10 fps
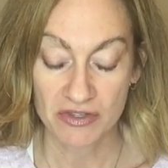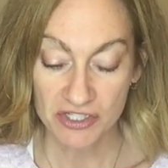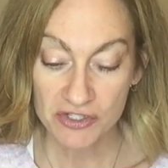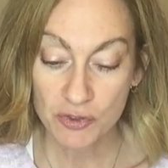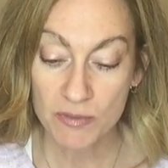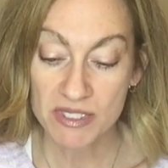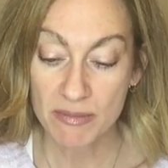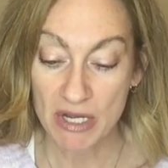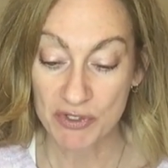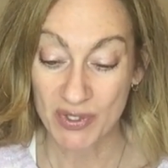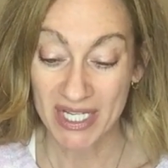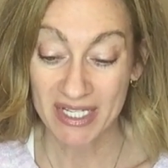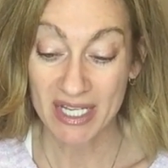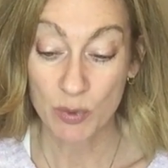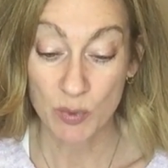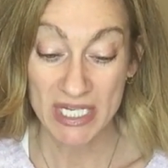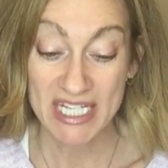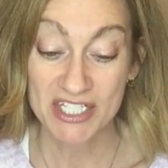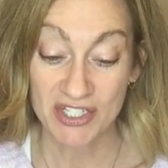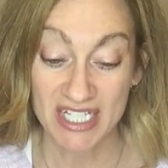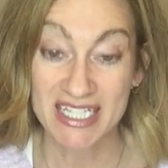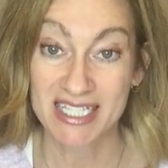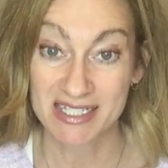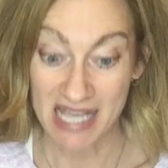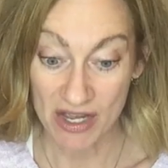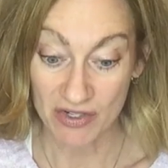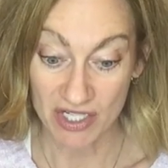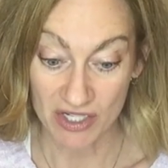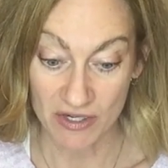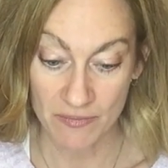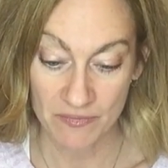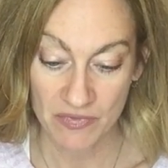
This storm's about to hit, and we need to get this out of here."